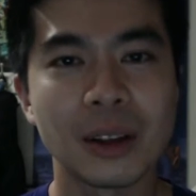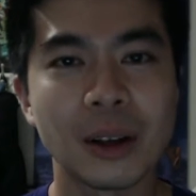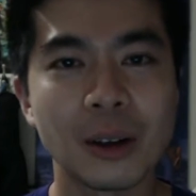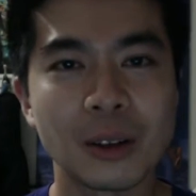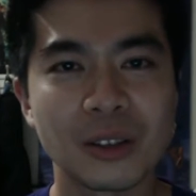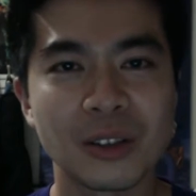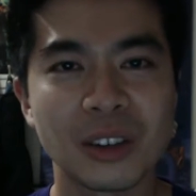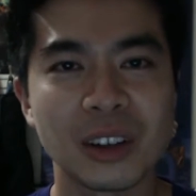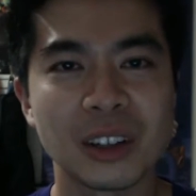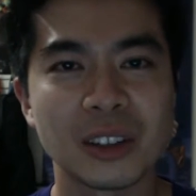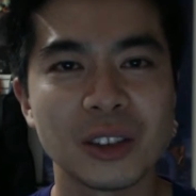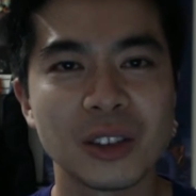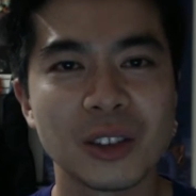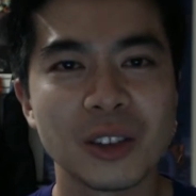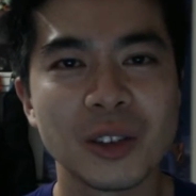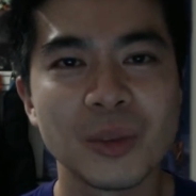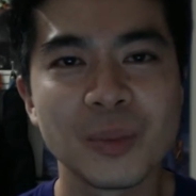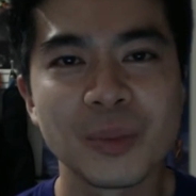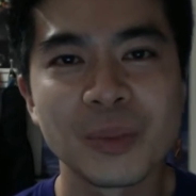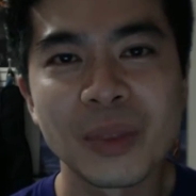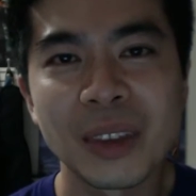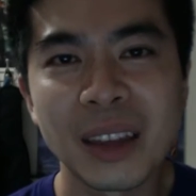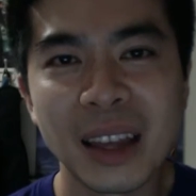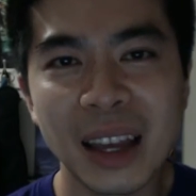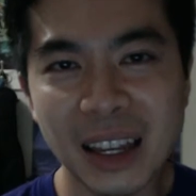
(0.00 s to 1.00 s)
That was fun too,
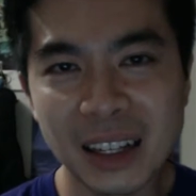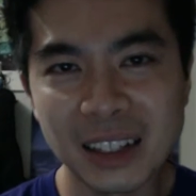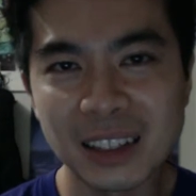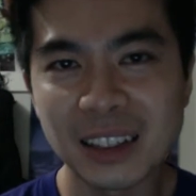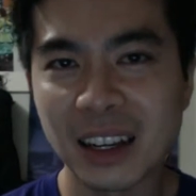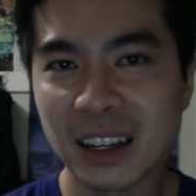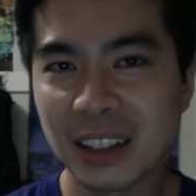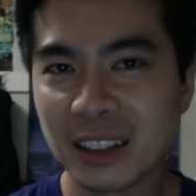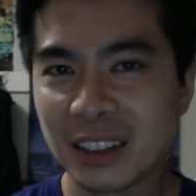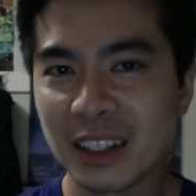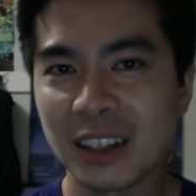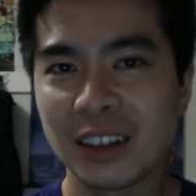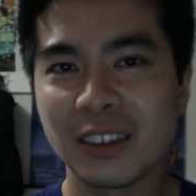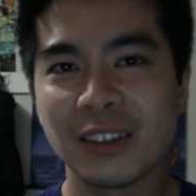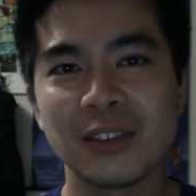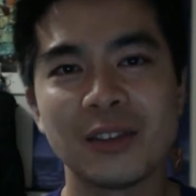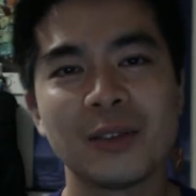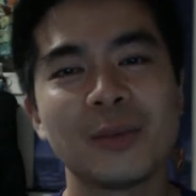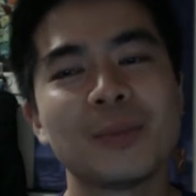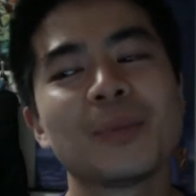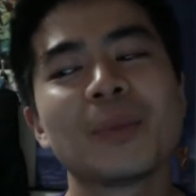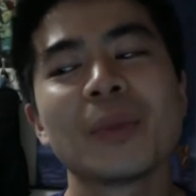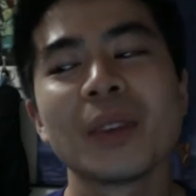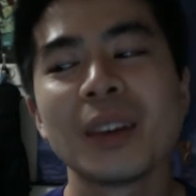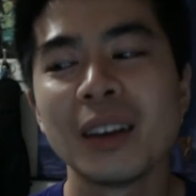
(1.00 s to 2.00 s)
and Jeff.
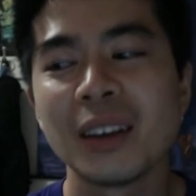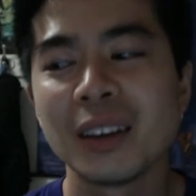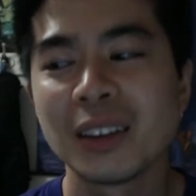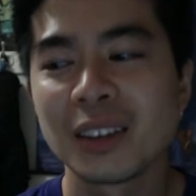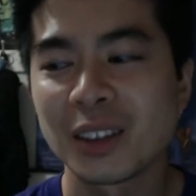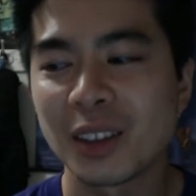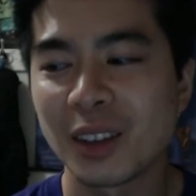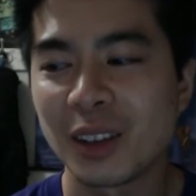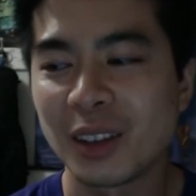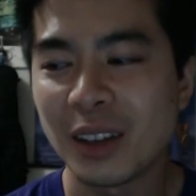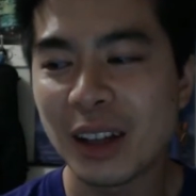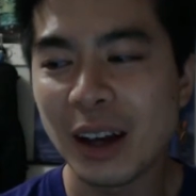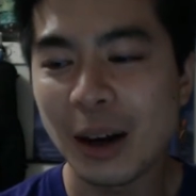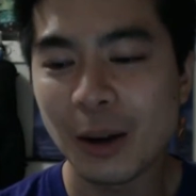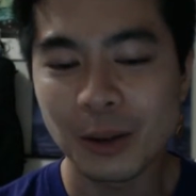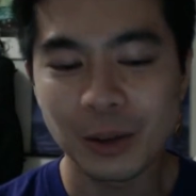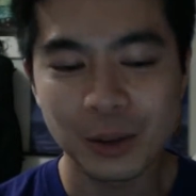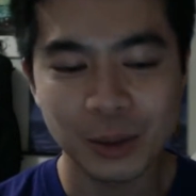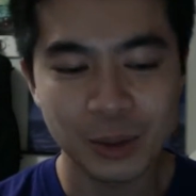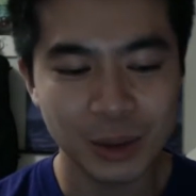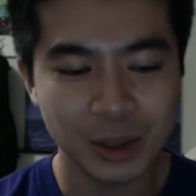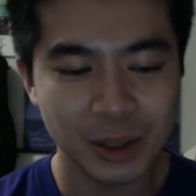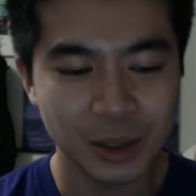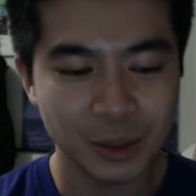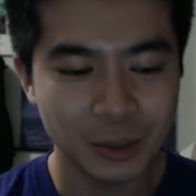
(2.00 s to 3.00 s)
So that
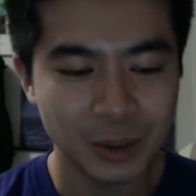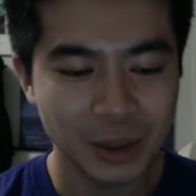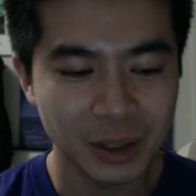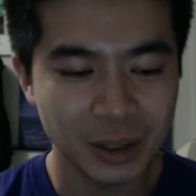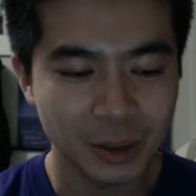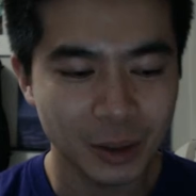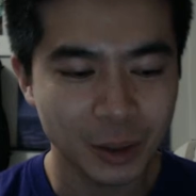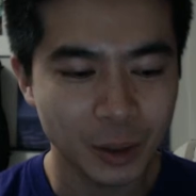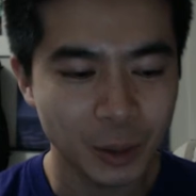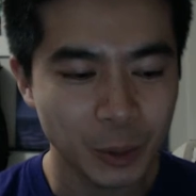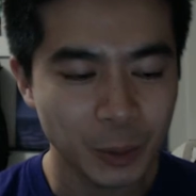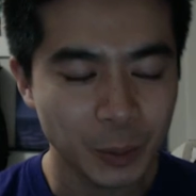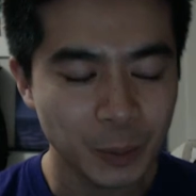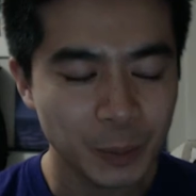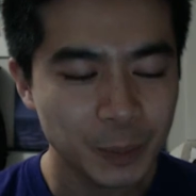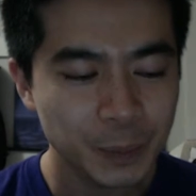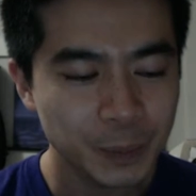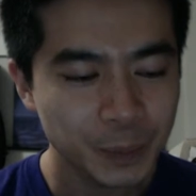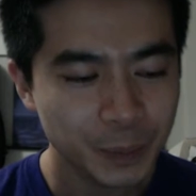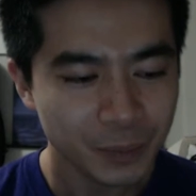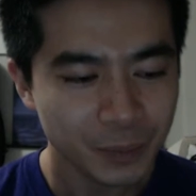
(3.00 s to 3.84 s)
was really, really cool.